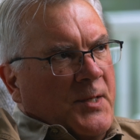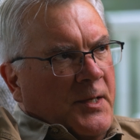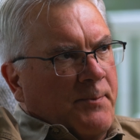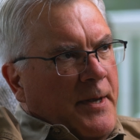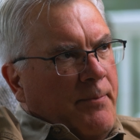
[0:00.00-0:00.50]

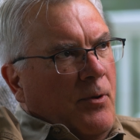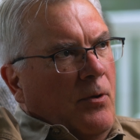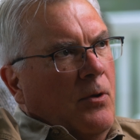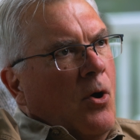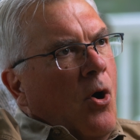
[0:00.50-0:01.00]
6
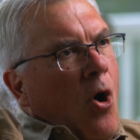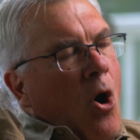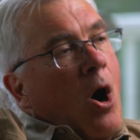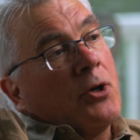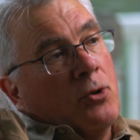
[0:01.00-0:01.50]
people
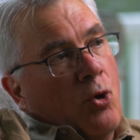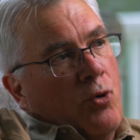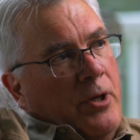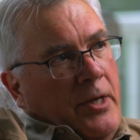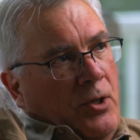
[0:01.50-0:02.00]
on a
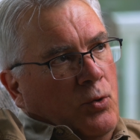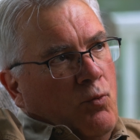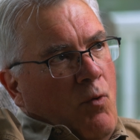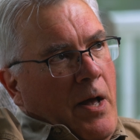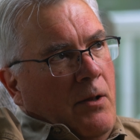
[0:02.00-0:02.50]
low yield
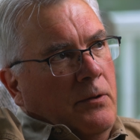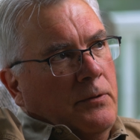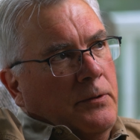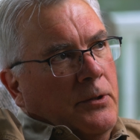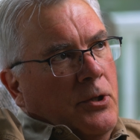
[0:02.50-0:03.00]
well.
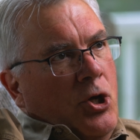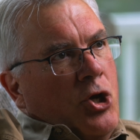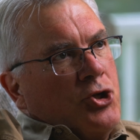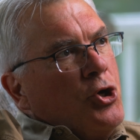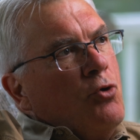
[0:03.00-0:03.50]

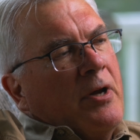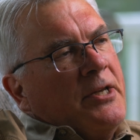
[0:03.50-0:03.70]
2,